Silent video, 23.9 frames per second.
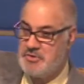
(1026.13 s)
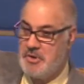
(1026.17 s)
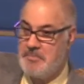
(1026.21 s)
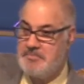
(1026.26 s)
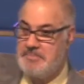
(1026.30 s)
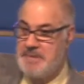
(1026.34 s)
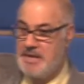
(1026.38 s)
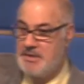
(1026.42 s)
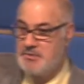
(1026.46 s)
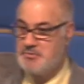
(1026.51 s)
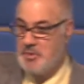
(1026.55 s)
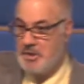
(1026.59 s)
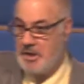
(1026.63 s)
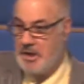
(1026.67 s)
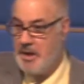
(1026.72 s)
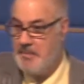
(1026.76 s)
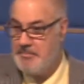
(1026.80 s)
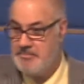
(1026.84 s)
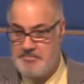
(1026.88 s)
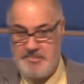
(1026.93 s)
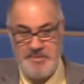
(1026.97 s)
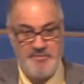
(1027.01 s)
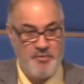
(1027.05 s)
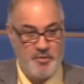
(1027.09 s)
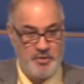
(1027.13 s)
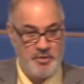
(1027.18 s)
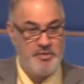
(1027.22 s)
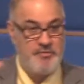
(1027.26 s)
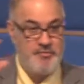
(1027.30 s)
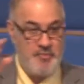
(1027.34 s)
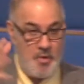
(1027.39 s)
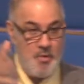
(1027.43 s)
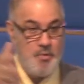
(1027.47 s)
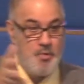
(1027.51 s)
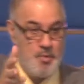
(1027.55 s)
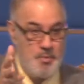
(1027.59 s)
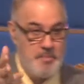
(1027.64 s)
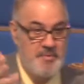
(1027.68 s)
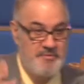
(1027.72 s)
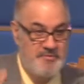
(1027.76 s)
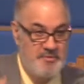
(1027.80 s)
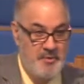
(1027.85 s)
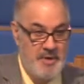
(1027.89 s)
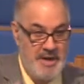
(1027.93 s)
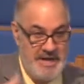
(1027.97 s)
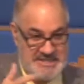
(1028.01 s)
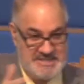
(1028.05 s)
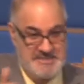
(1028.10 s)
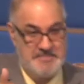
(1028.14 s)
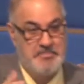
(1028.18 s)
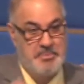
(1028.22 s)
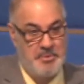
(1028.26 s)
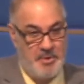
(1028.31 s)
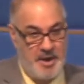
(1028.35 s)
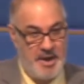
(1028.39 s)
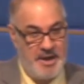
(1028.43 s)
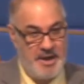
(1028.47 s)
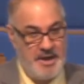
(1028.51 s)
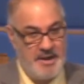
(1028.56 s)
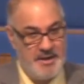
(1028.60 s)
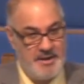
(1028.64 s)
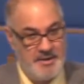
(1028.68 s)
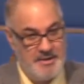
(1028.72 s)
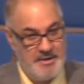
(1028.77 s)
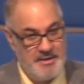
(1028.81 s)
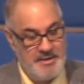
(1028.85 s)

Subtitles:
sometimes will come before the throne room of grace and pray?